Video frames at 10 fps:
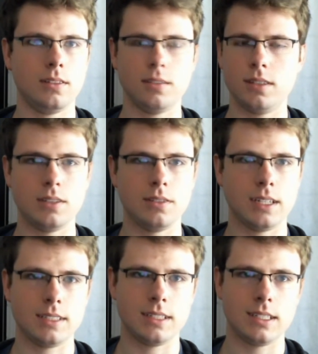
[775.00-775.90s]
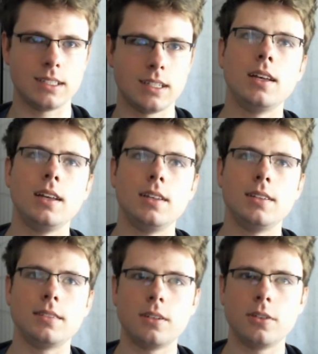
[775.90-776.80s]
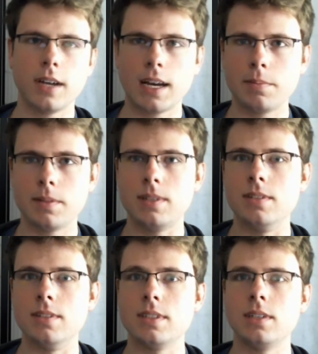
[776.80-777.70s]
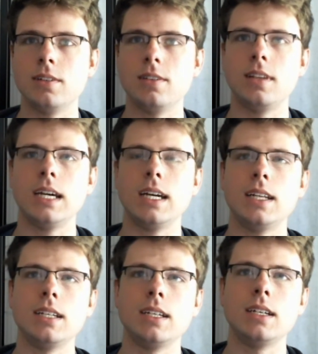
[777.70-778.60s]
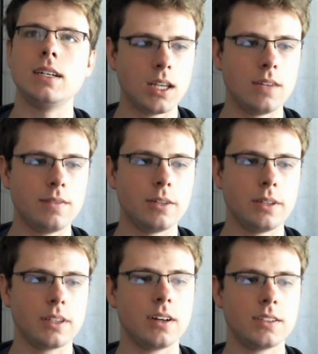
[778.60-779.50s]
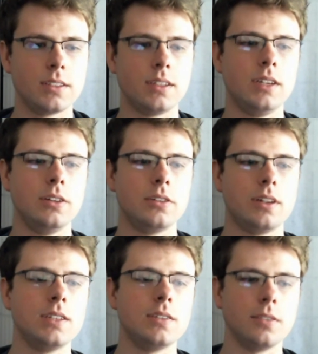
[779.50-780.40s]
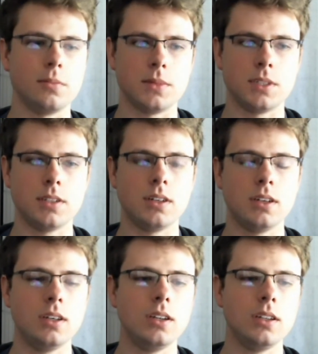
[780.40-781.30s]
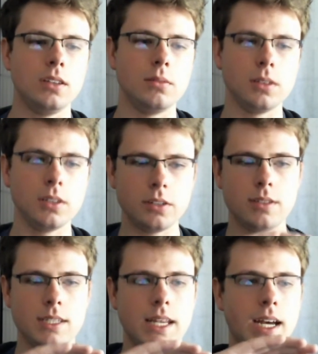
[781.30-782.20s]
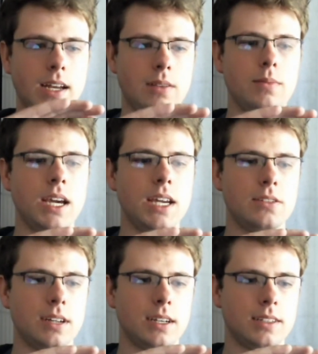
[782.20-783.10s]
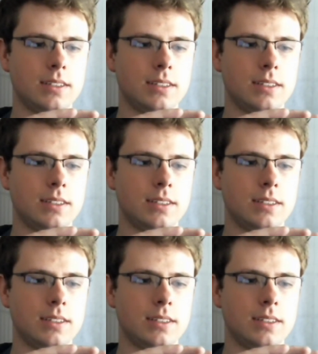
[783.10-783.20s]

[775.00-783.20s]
addresses. It so happens that even though with constant Q transforms, you lose that matrix